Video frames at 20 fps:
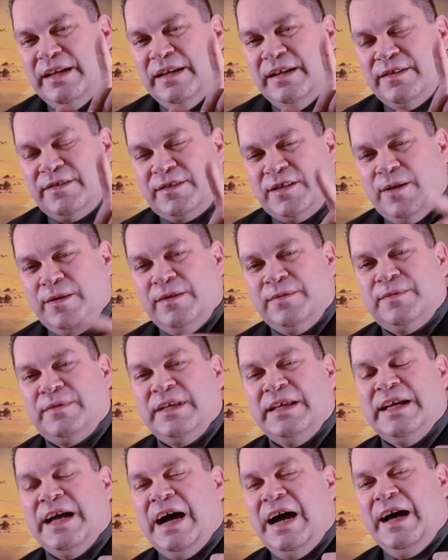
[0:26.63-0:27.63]
is
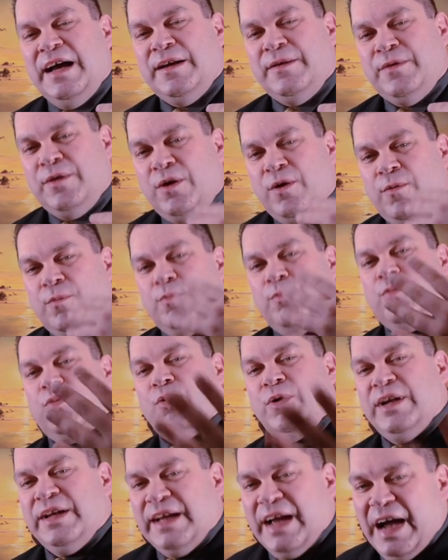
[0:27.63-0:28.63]
something I
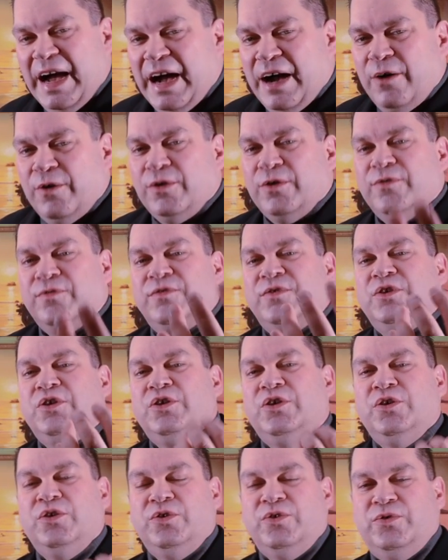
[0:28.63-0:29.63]
bring out of
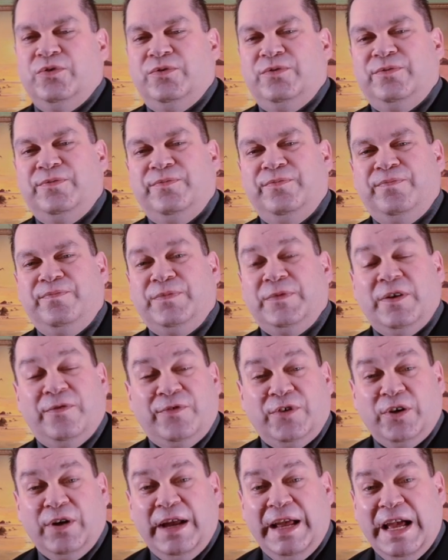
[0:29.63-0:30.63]
you.
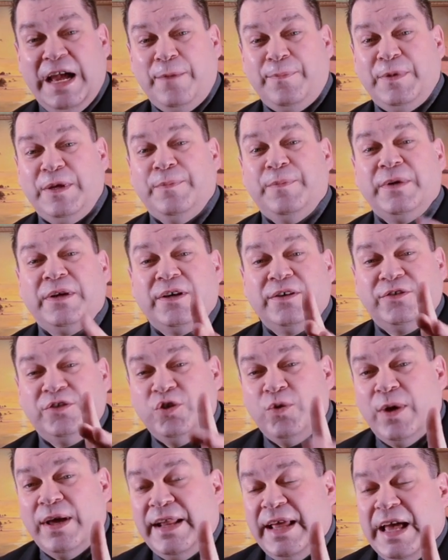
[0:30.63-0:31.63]
If you're happy, because
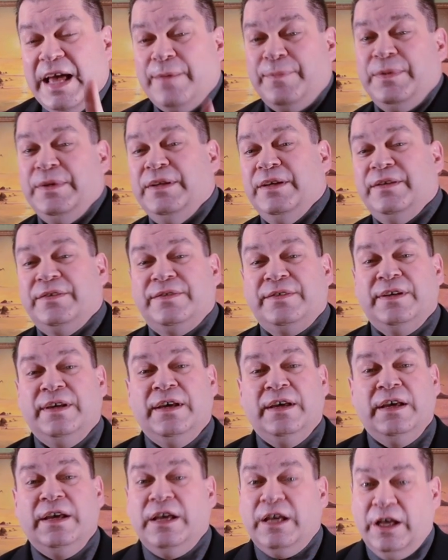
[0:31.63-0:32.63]
you had happiness.
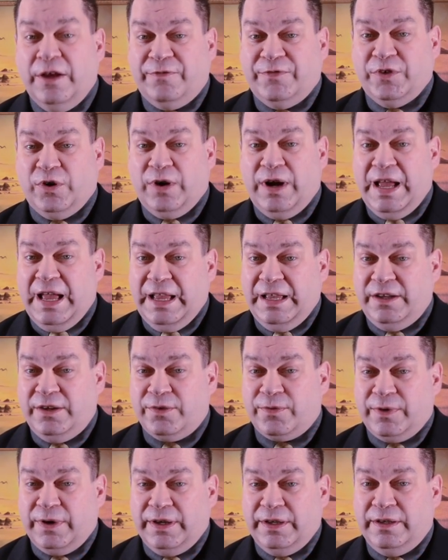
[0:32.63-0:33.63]
If you're
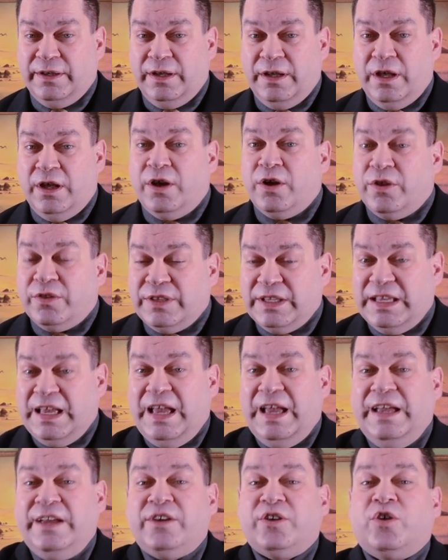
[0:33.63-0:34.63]
angry, the
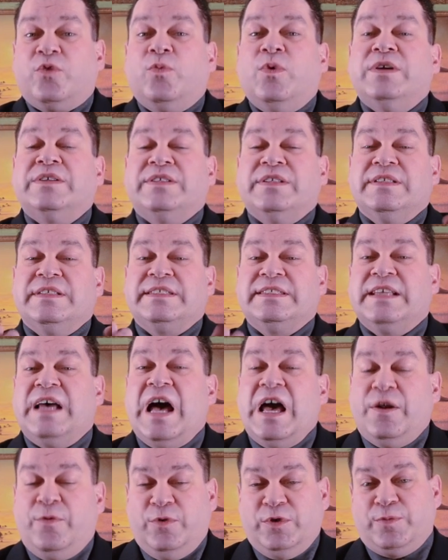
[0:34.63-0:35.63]
anger was
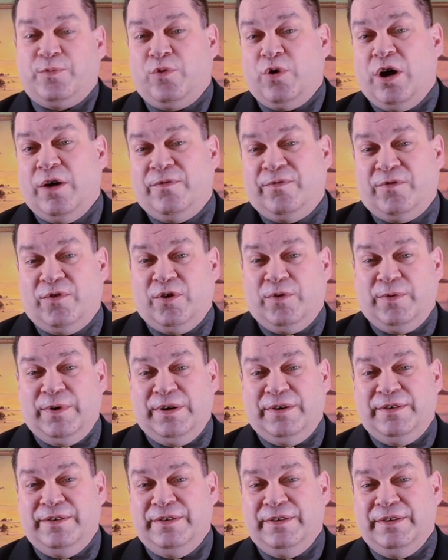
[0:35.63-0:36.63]
inside and was brought forward.